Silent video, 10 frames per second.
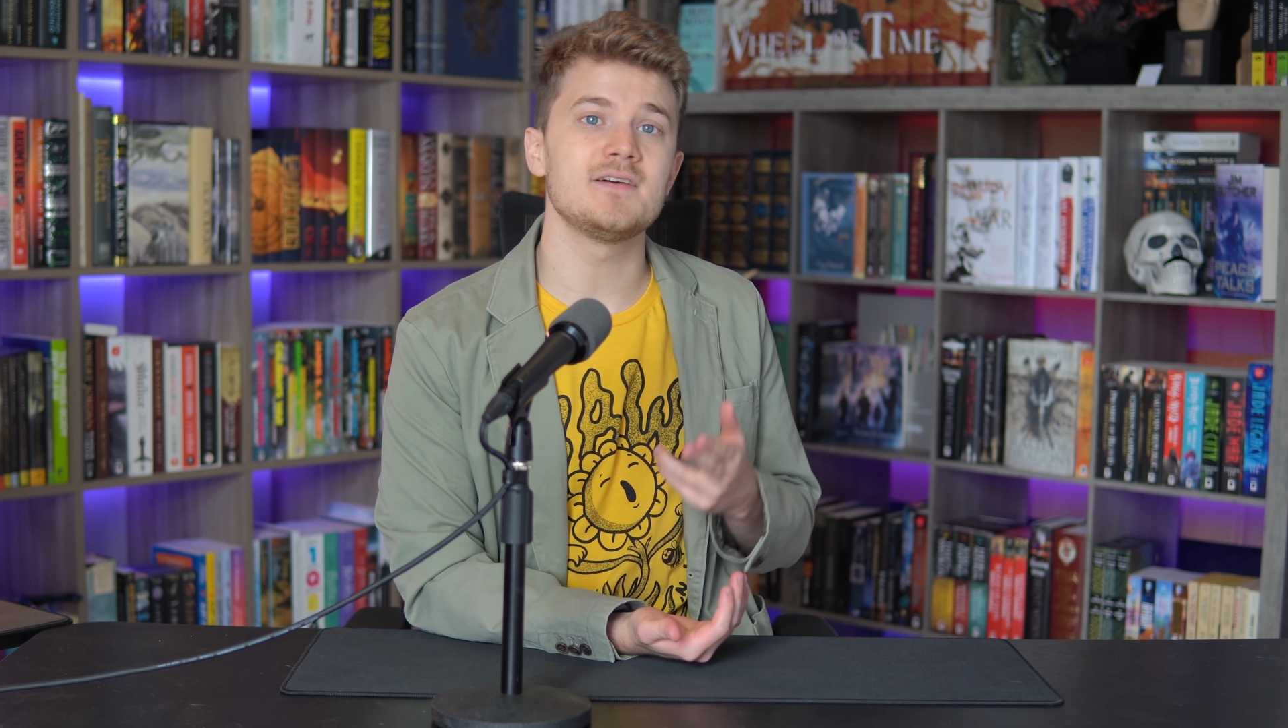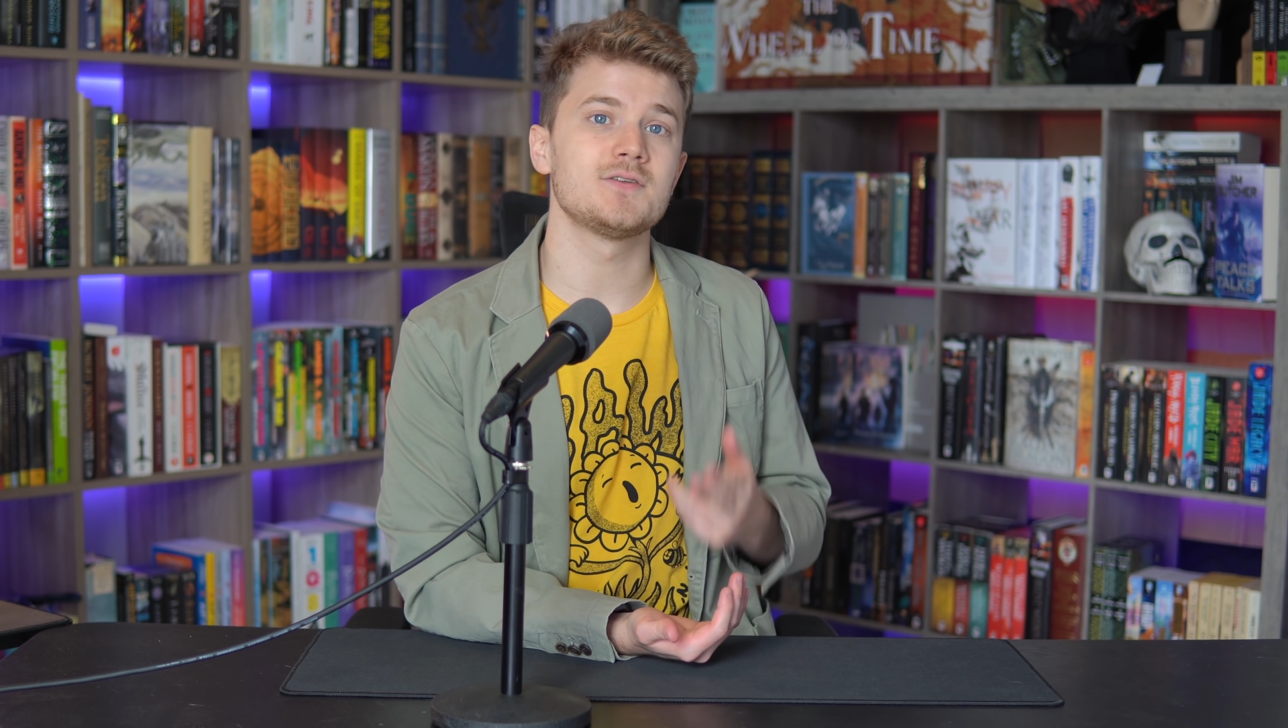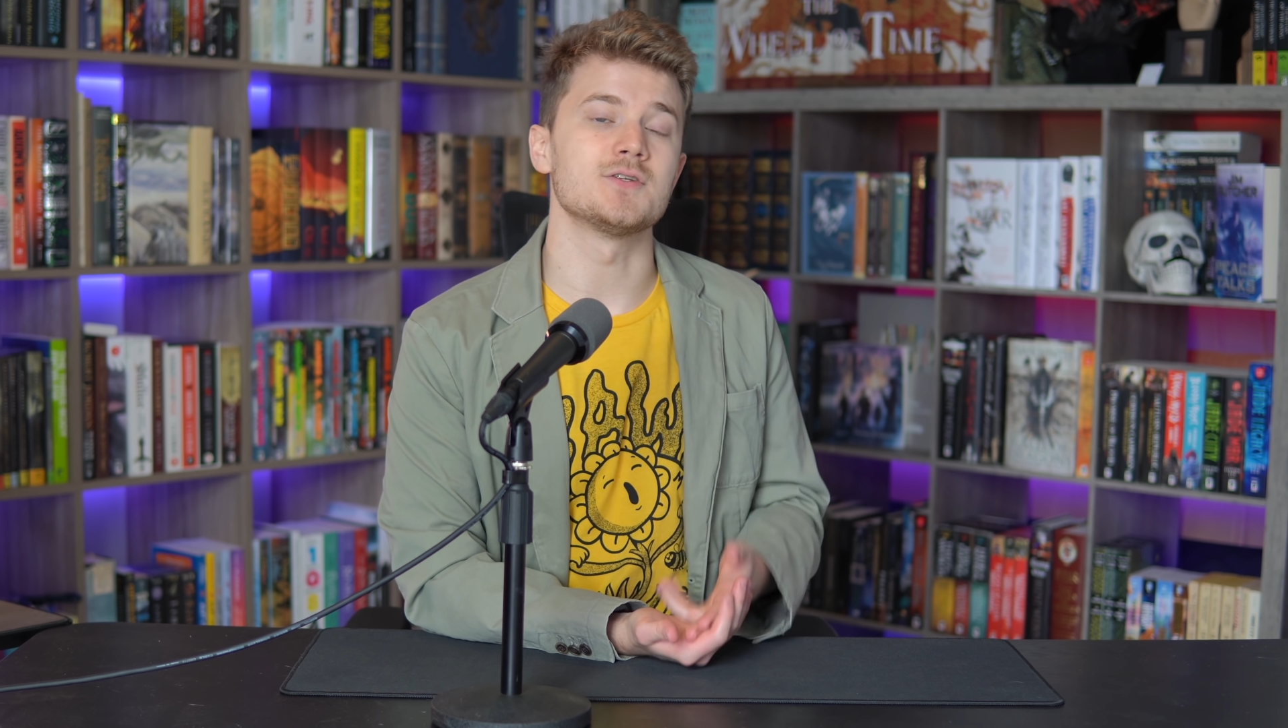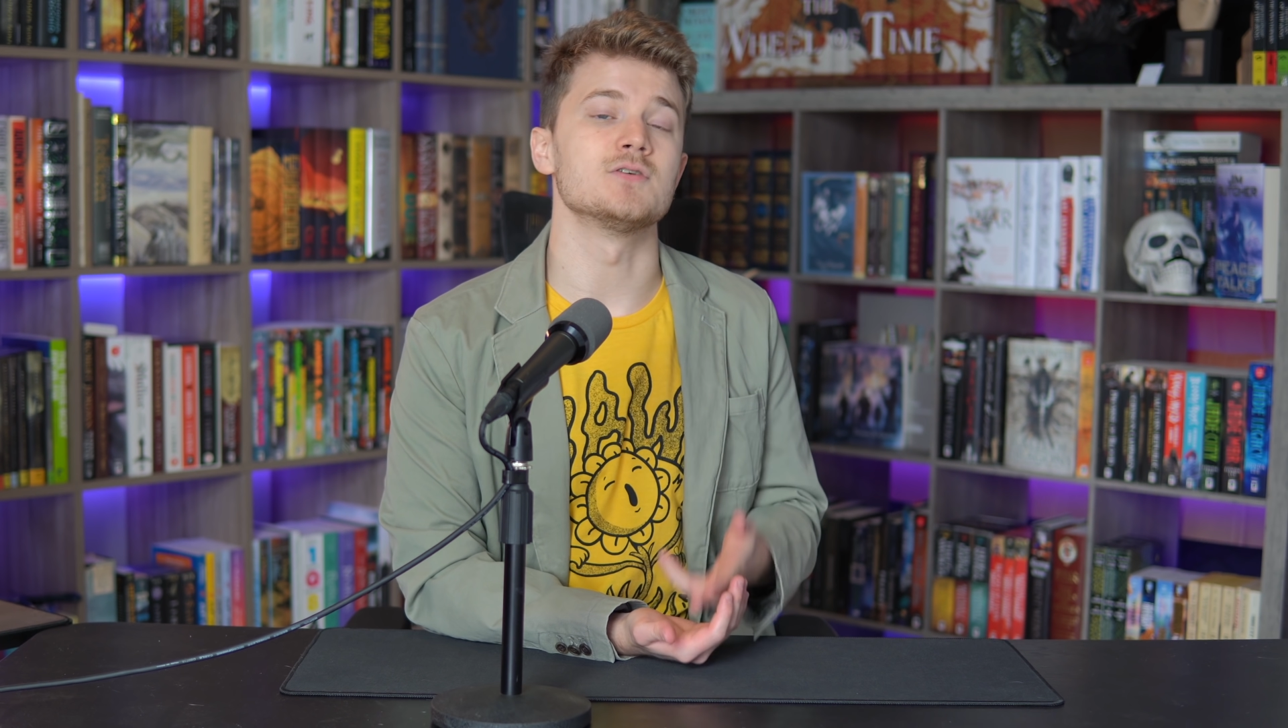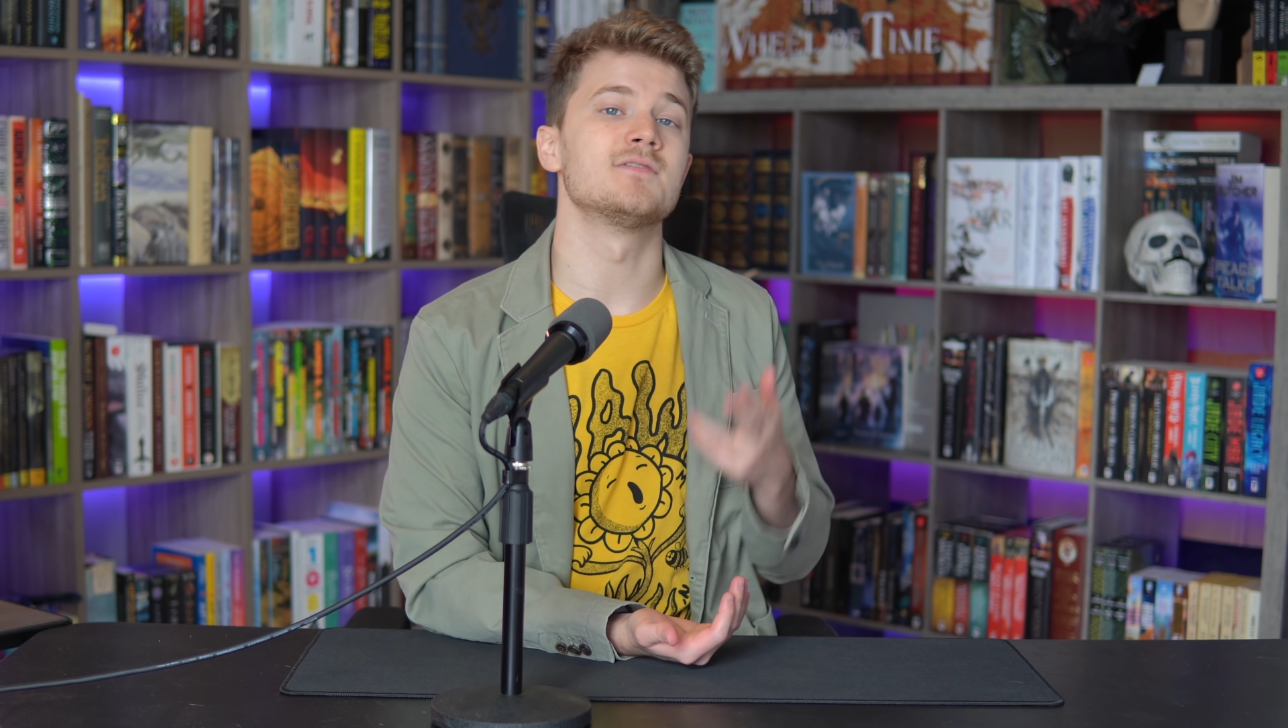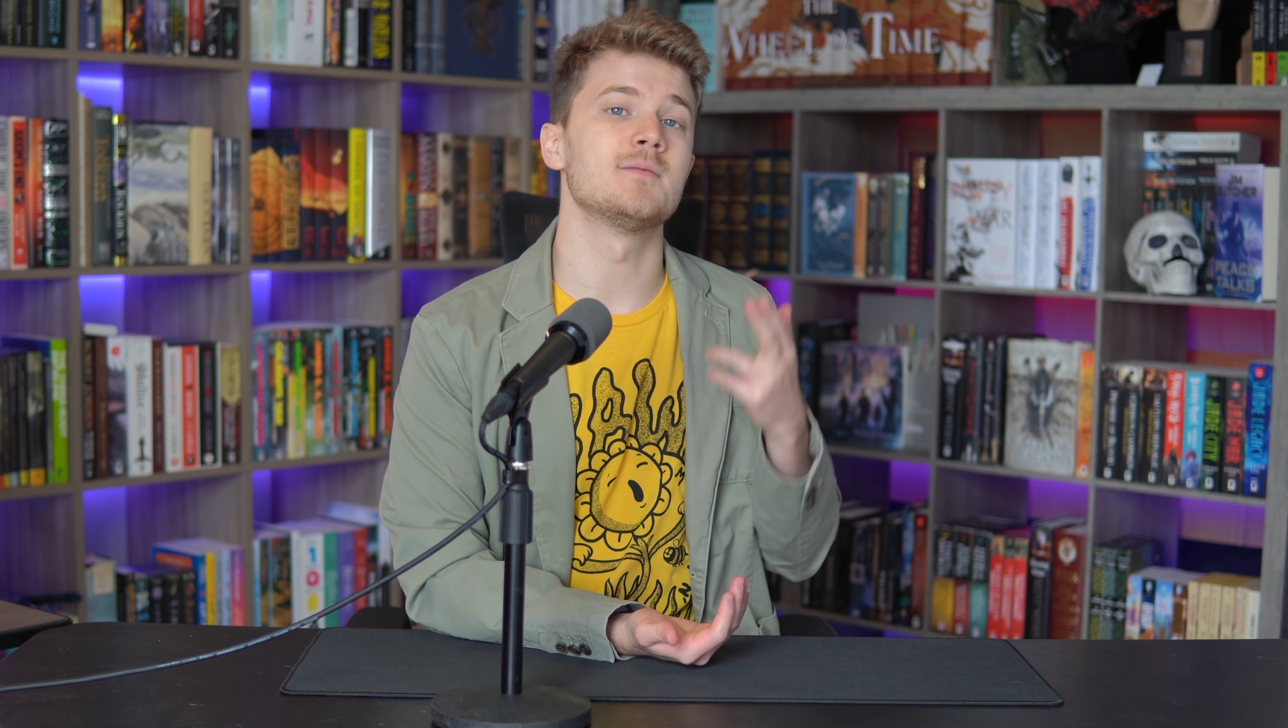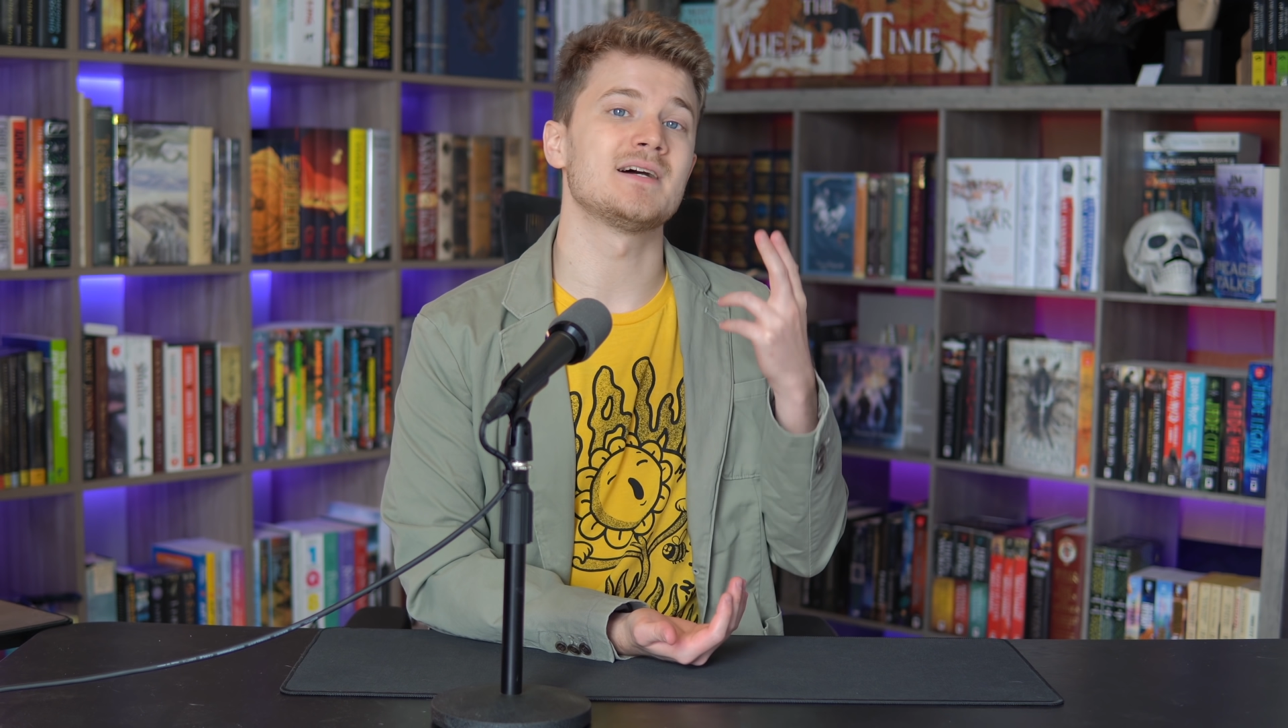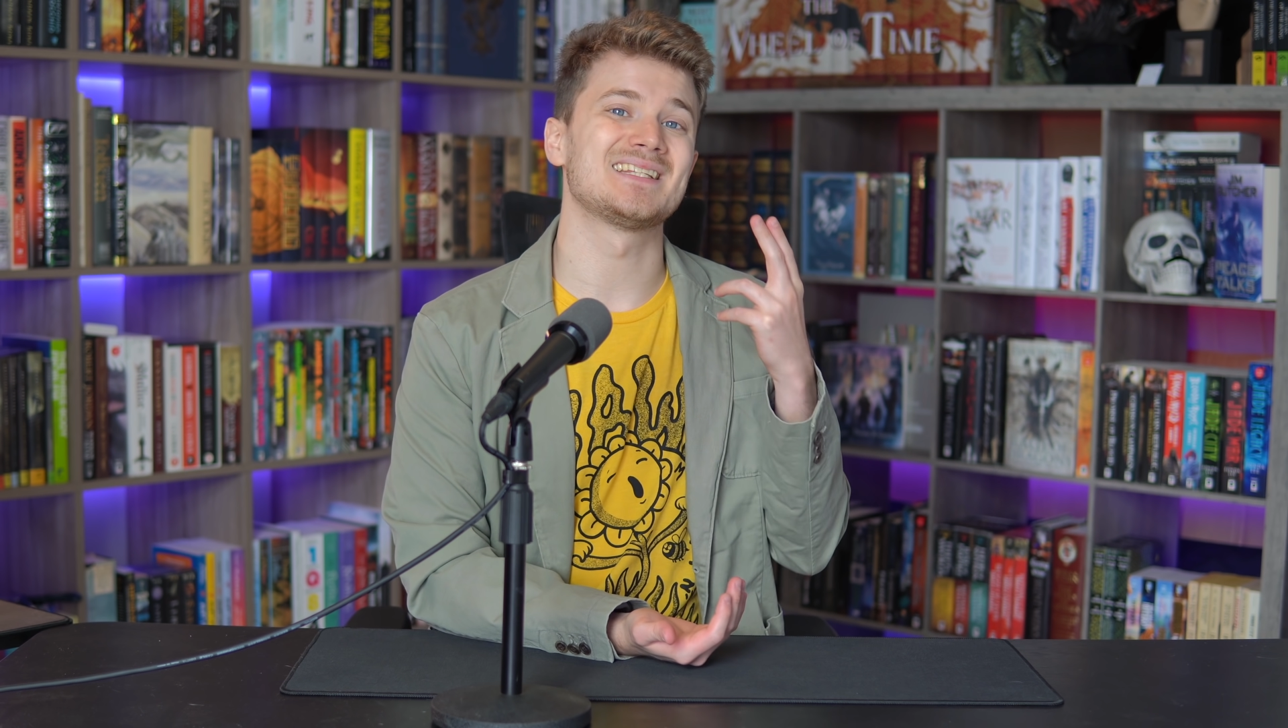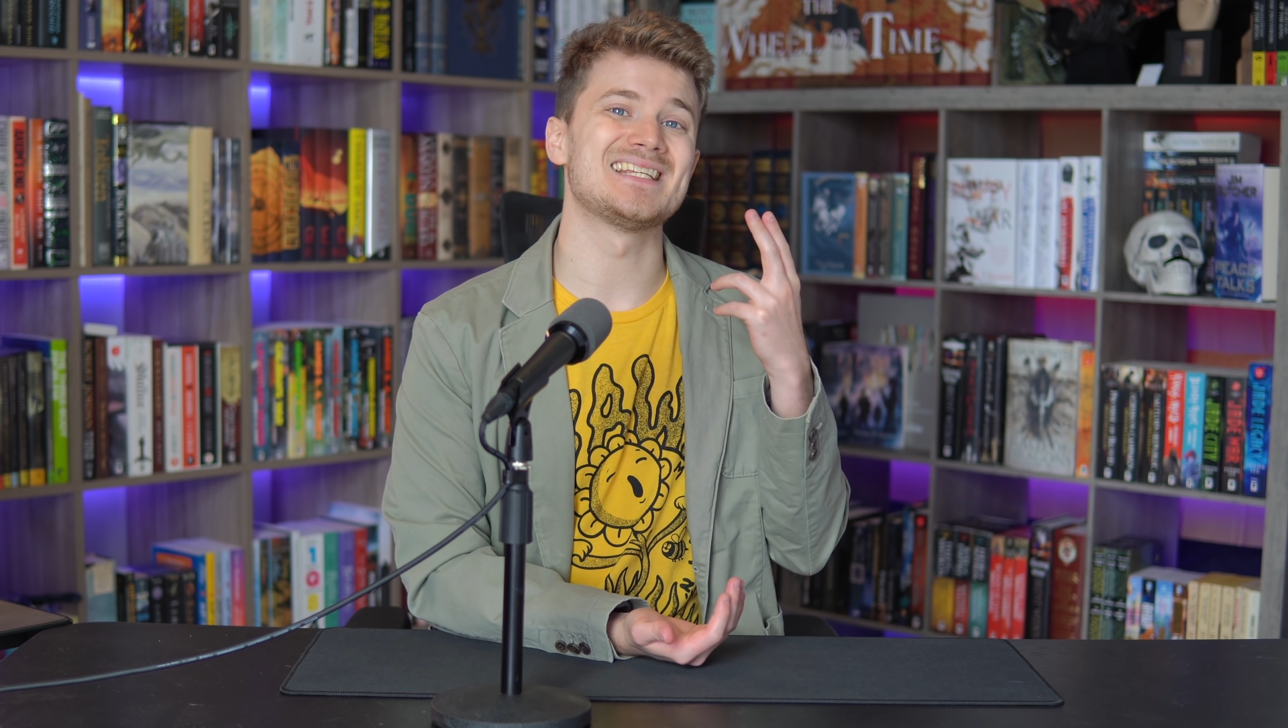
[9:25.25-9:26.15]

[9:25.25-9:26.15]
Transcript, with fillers: Villeneuve about